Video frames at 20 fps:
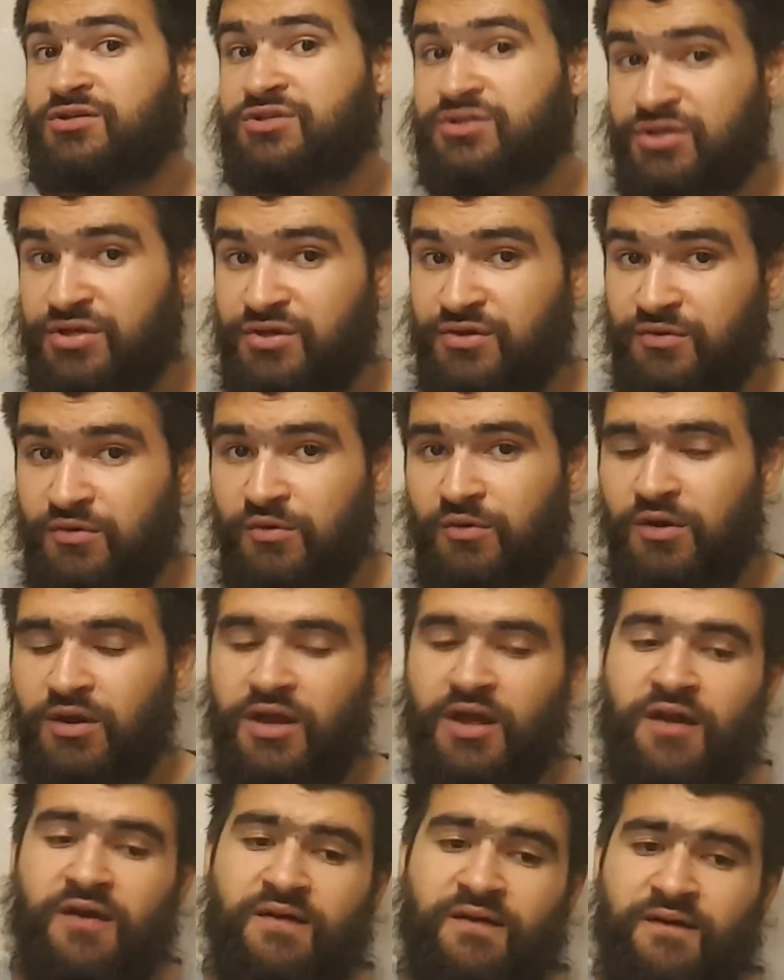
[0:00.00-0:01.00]
Two,
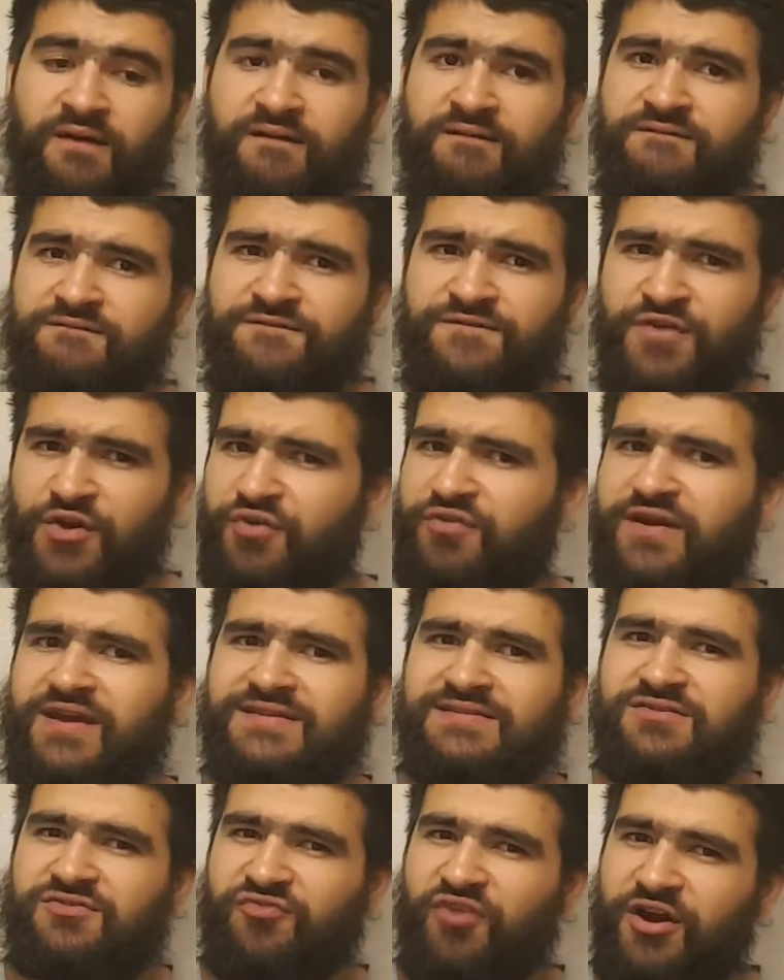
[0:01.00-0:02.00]
Fury
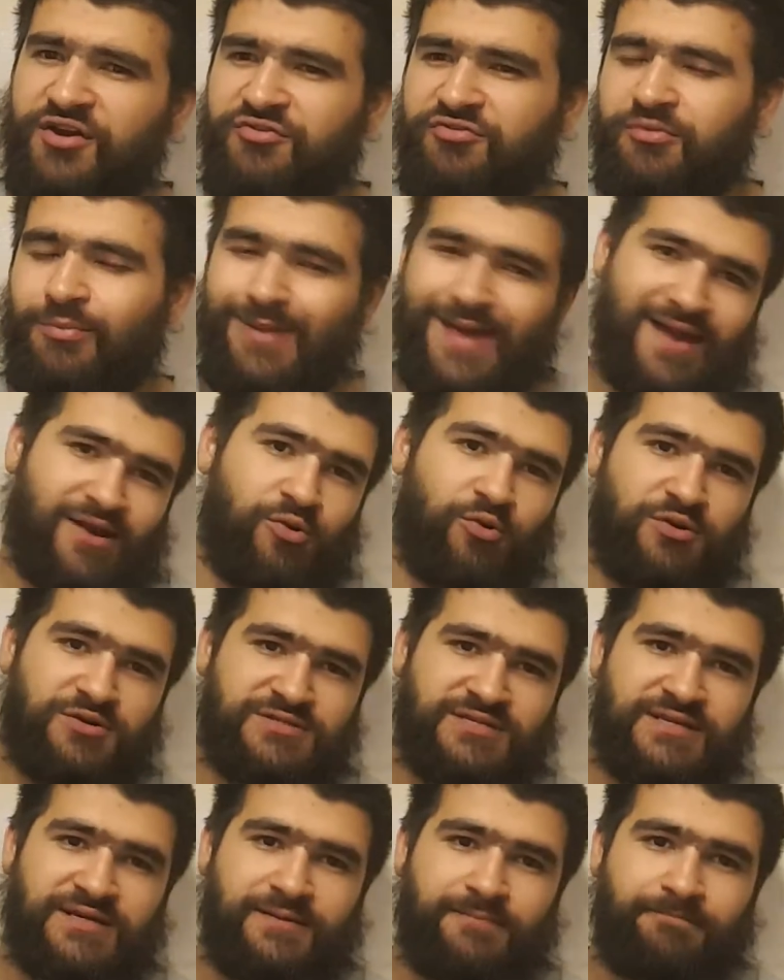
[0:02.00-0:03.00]
isn't the rider of the Black
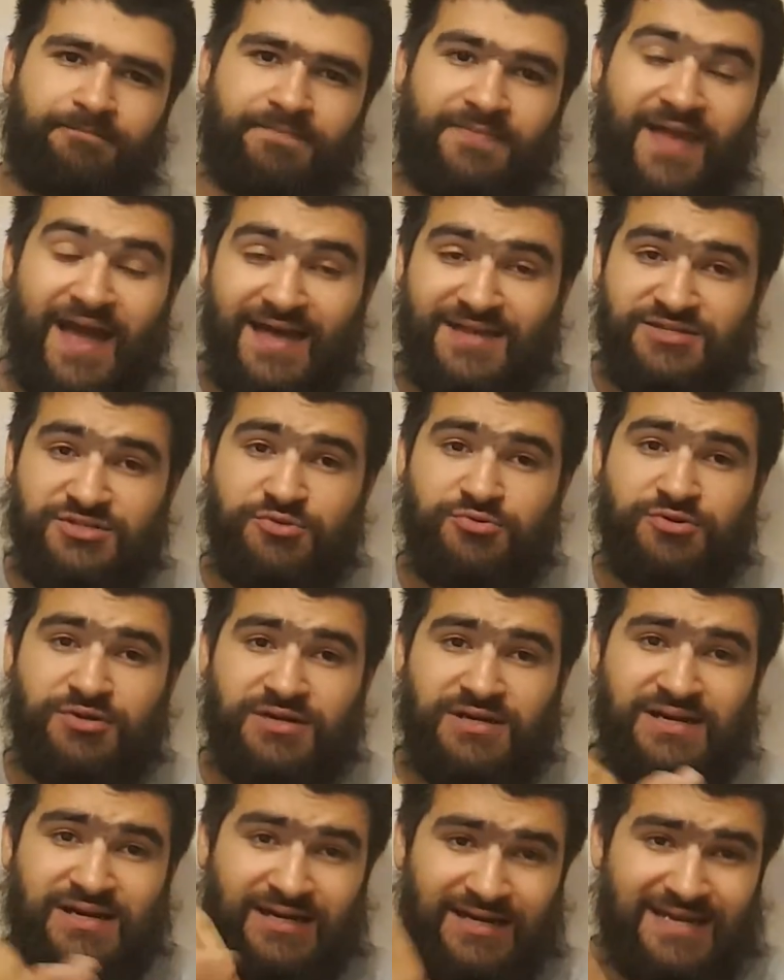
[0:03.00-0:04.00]
Horse in it. As you
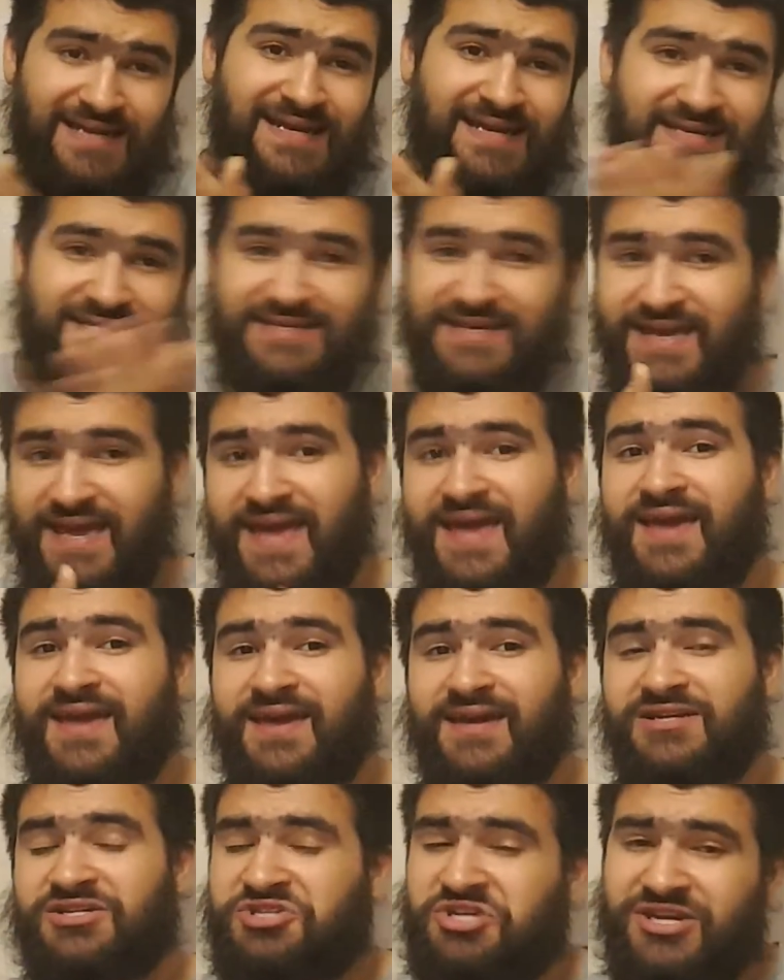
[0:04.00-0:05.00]
can clearly see
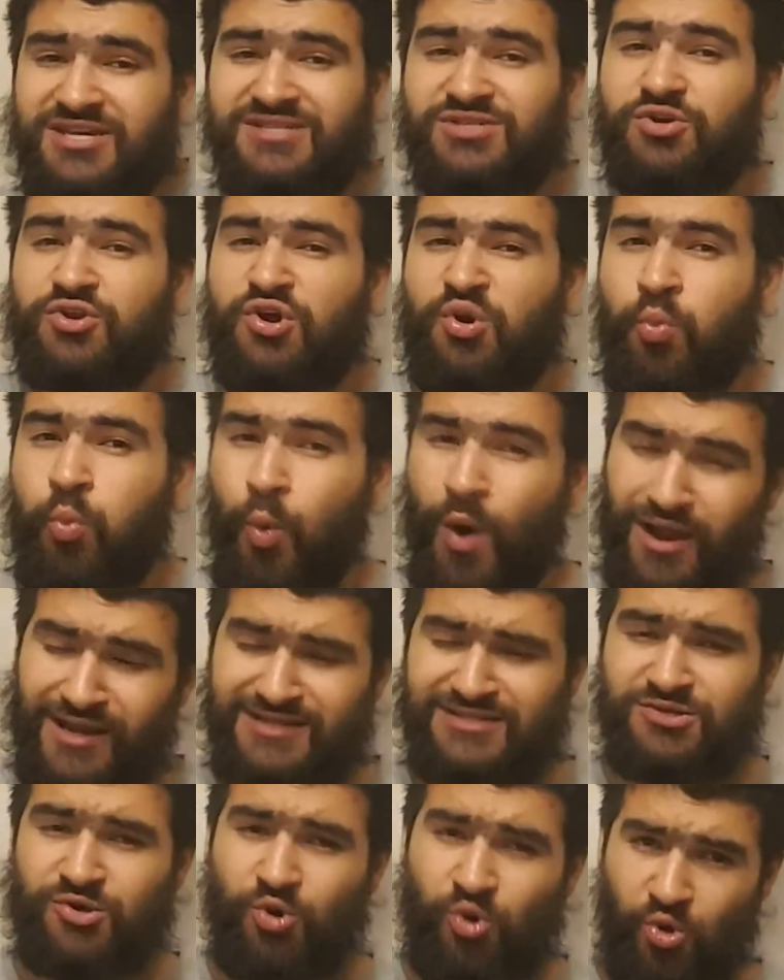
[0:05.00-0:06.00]
here, she is on a
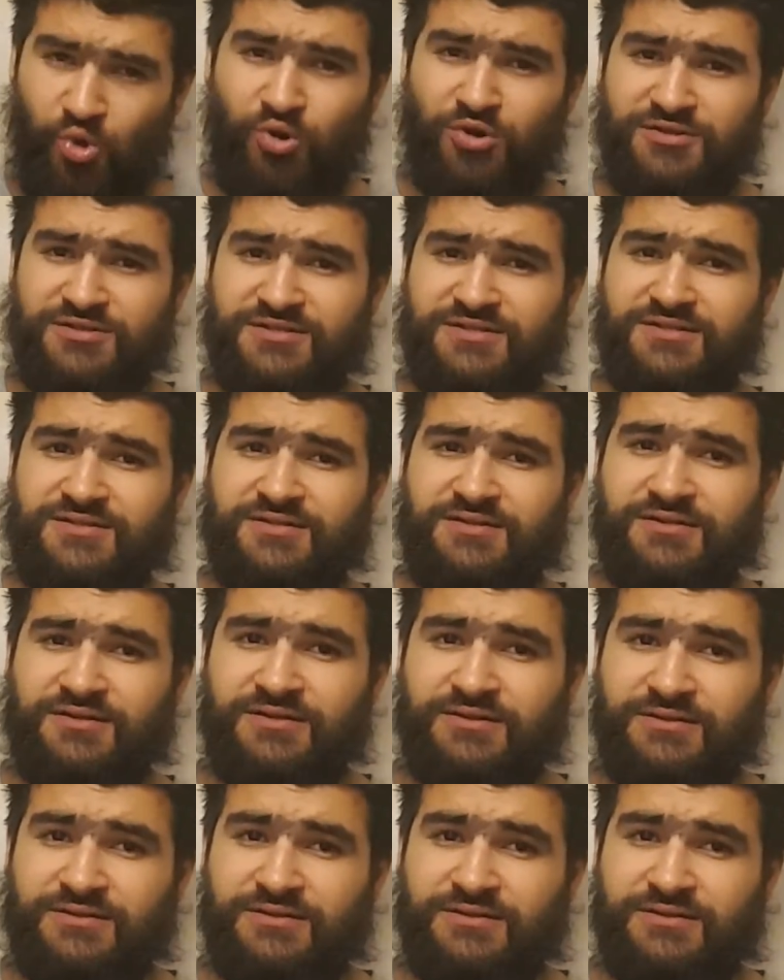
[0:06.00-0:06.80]
white horse.